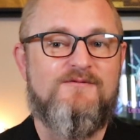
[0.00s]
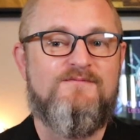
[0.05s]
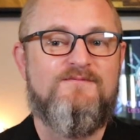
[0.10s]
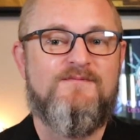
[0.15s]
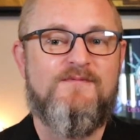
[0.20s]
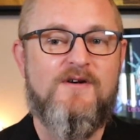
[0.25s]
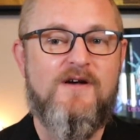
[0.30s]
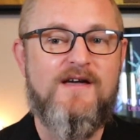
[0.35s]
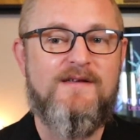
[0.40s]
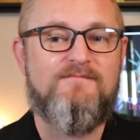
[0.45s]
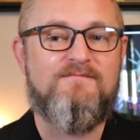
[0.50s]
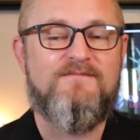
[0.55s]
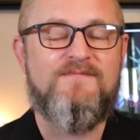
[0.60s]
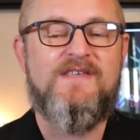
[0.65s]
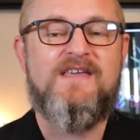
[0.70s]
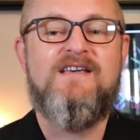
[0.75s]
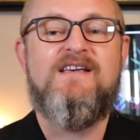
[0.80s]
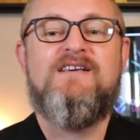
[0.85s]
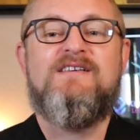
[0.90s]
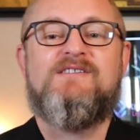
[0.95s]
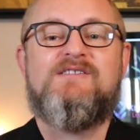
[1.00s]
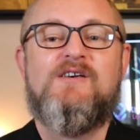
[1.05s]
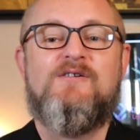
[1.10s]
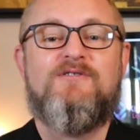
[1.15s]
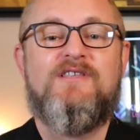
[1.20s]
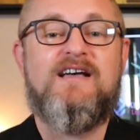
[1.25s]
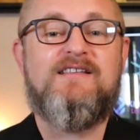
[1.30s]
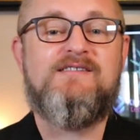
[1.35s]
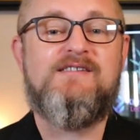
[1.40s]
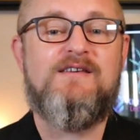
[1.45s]
All right? So
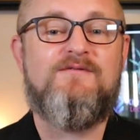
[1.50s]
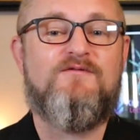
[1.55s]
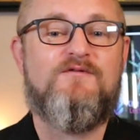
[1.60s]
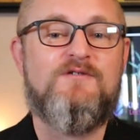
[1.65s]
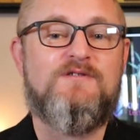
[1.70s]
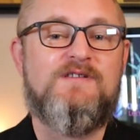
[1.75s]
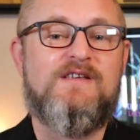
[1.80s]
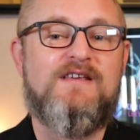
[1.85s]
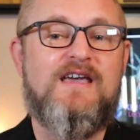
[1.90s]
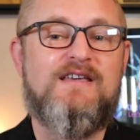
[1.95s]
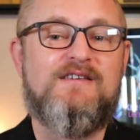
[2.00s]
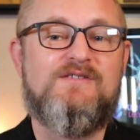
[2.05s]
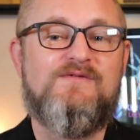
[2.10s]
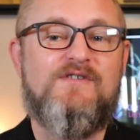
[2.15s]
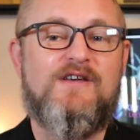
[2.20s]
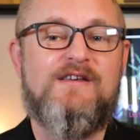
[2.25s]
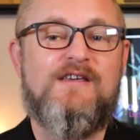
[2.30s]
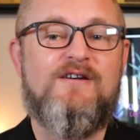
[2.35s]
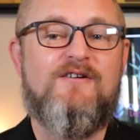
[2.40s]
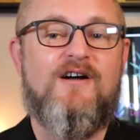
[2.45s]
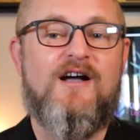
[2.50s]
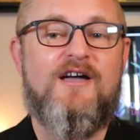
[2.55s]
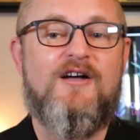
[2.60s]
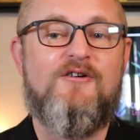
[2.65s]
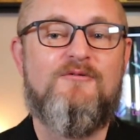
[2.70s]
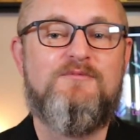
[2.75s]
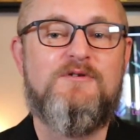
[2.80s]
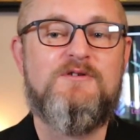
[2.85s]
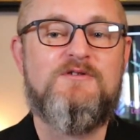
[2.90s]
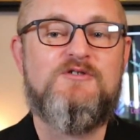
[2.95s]
that's it for today's video. I
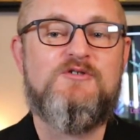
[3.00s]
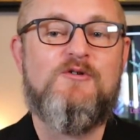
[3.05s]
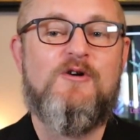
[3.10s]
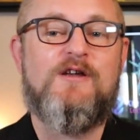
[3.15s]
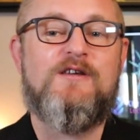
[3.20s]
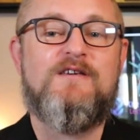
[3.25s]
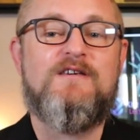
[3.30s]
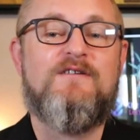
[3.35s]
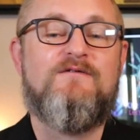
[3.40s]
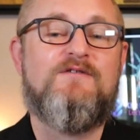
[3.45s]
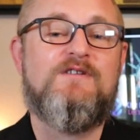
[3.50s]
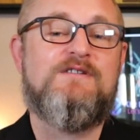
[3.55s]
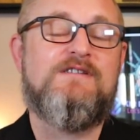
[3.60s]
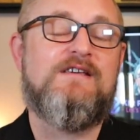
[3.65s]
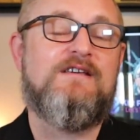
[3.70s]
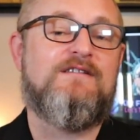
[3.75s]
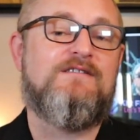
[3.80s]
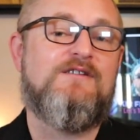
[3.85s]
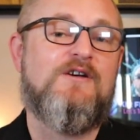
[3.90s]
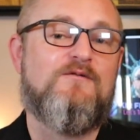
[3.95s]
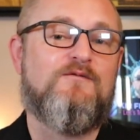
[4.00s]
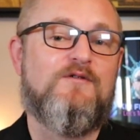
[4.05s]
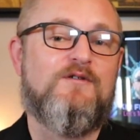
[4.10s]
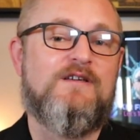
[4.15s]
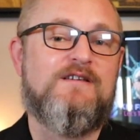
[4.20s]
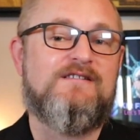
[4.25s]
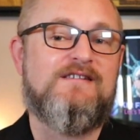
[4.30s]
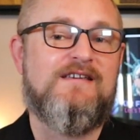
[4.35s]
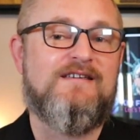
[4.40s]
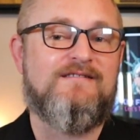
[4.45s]
hope you enjoyed it. If you did, don't
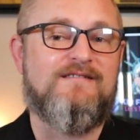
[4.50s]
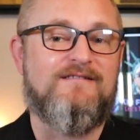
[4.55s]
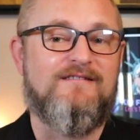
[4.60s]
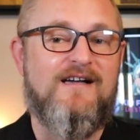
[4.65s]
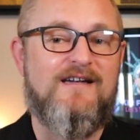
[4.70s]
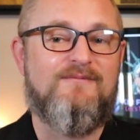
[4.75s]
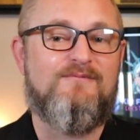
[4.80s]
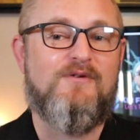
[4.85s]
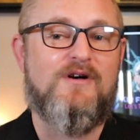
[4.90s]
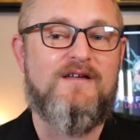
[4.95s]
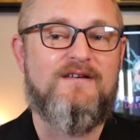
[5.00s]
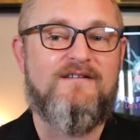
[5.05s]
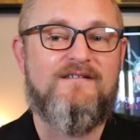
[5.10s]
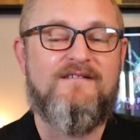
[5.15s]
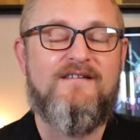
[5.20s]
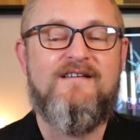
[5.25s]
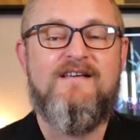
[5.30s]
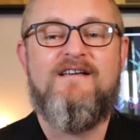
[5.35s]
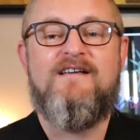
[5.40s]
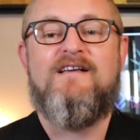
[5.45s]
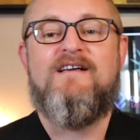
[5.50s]
forget to hit the like button.